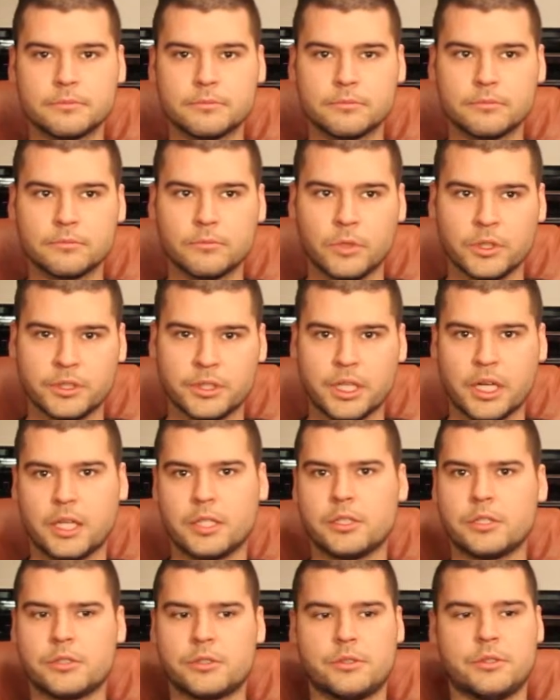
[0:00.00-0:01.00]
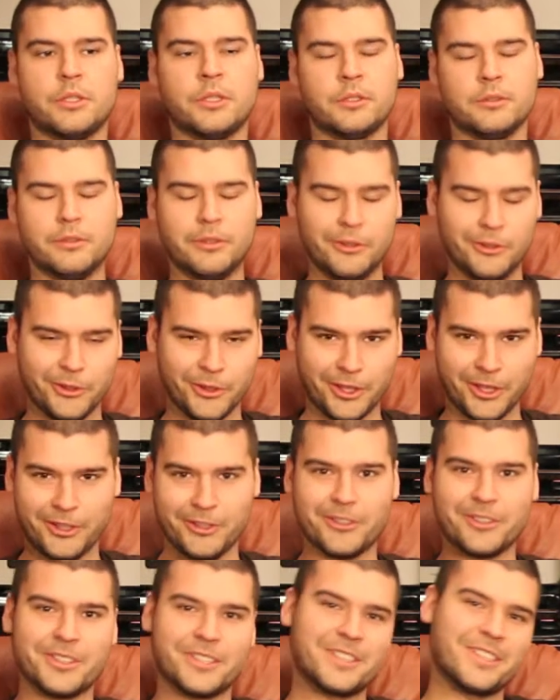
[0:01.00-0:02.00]
ones that I just, you look at it,
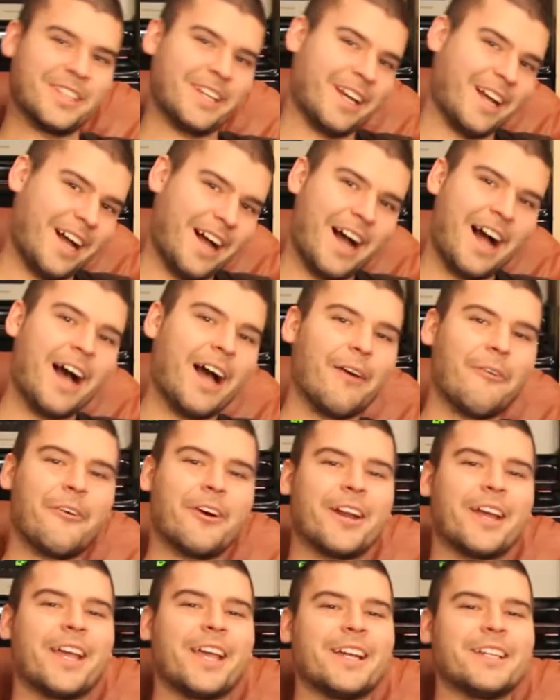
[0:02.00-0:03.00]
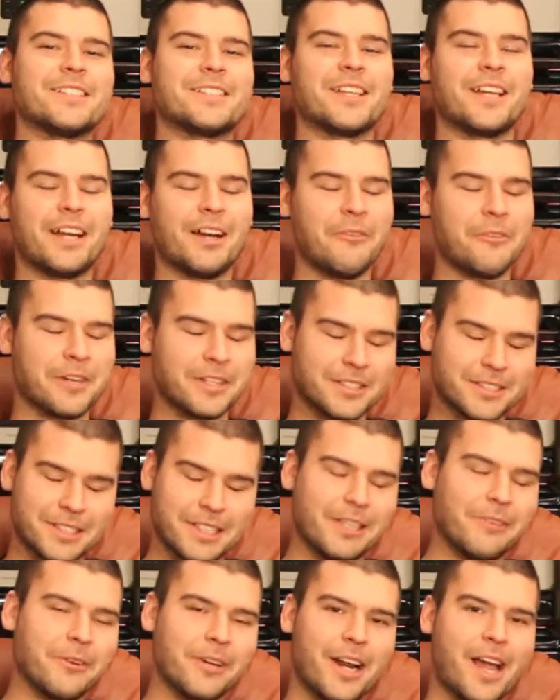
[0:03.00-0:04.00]
you're just like, I want to age that. I want to
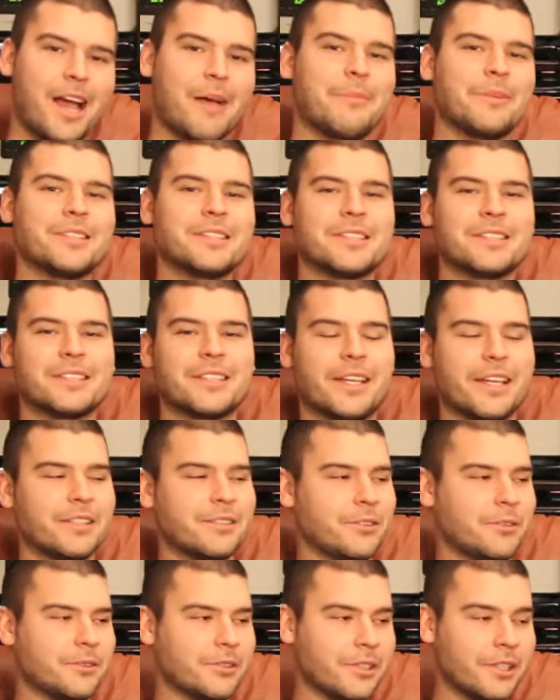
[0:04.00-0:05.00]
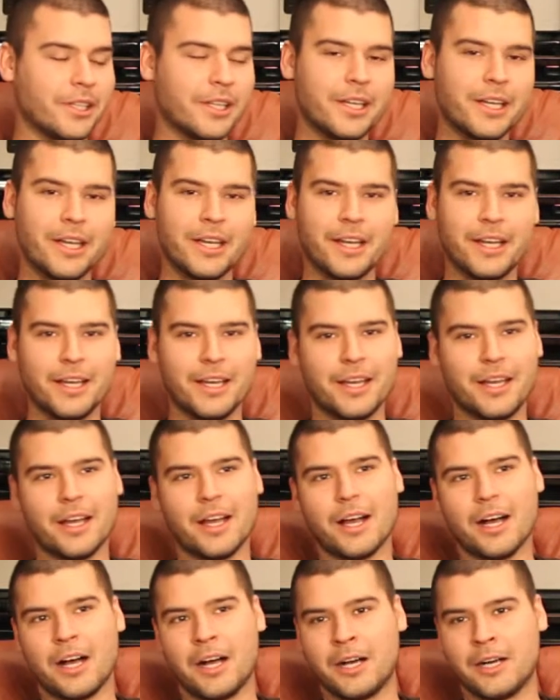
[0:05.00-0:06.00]
see what happens as it gets older.
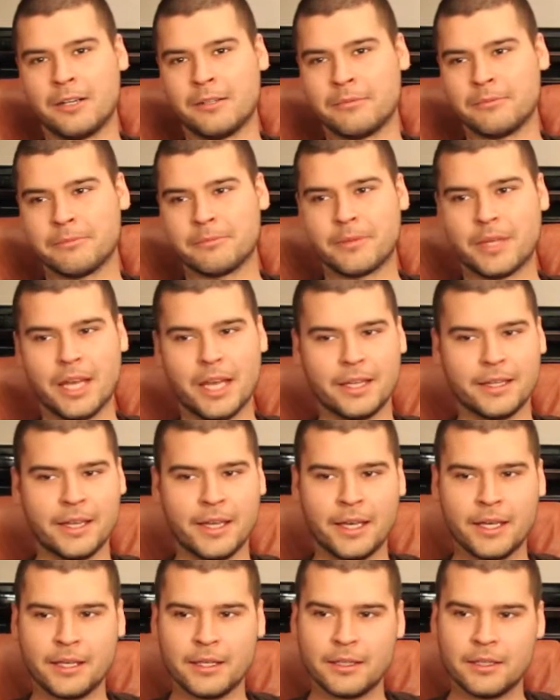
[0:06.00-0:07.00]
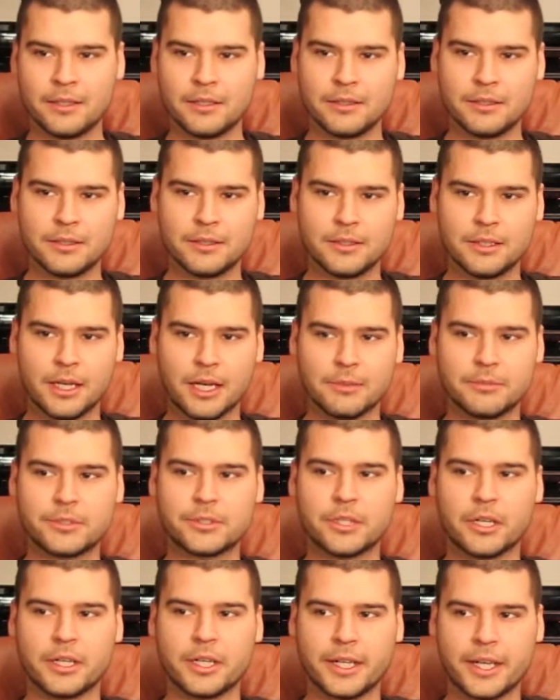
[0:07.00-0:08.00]
And then I'm
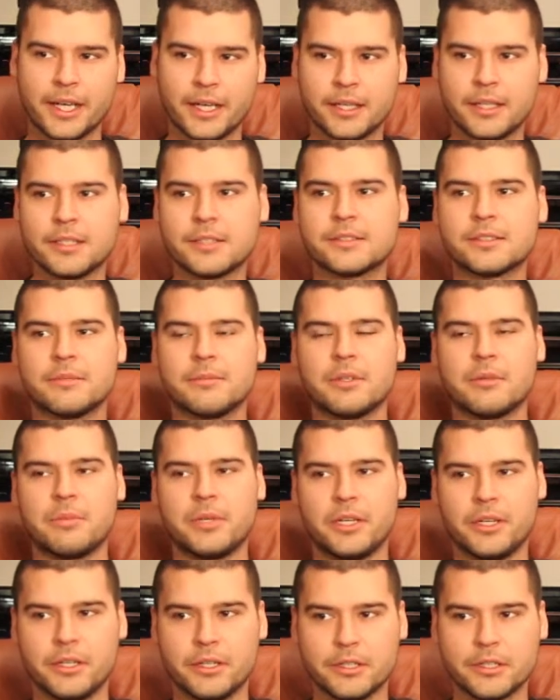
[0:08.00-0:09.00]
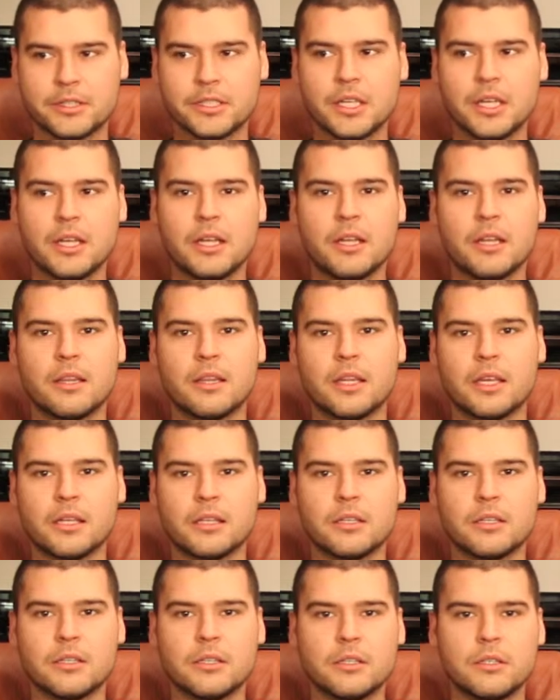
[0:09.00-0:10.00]
starting to get into some of the beers that
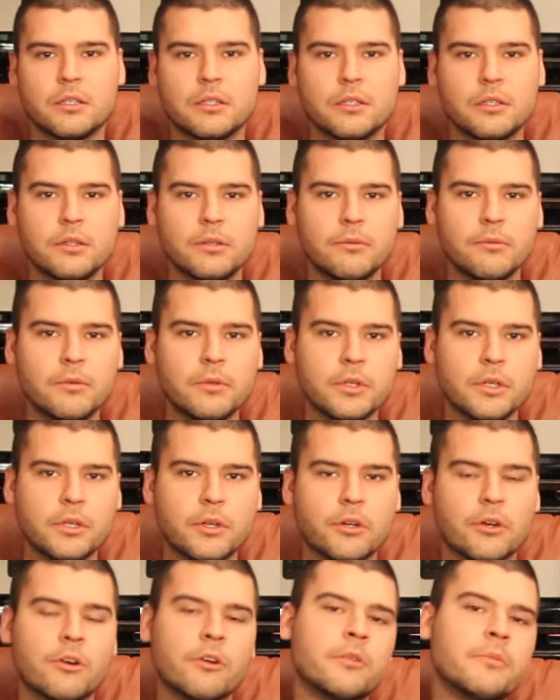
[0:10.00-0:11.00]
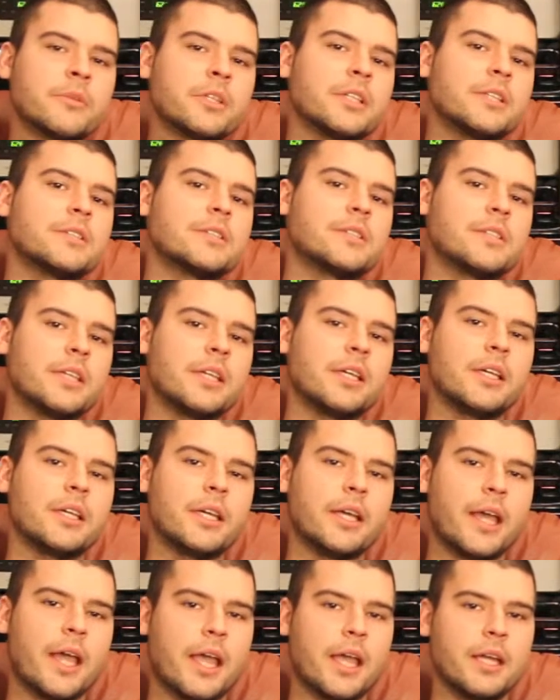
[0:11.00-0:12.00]
you wouldn't normally
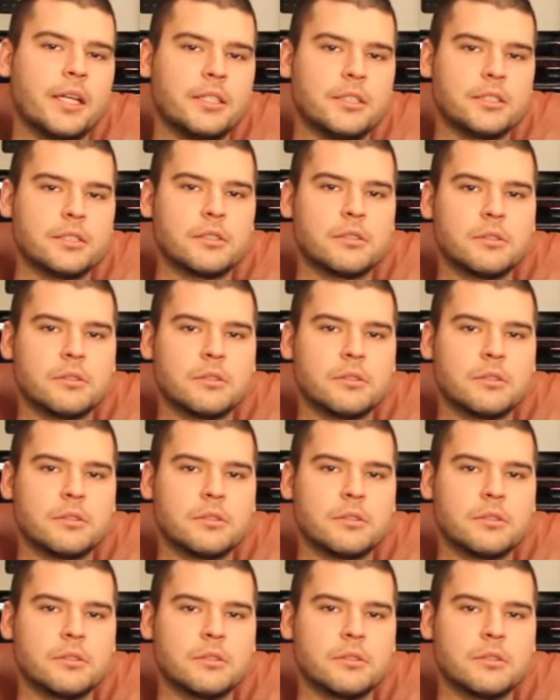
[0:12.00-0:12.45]
see aged.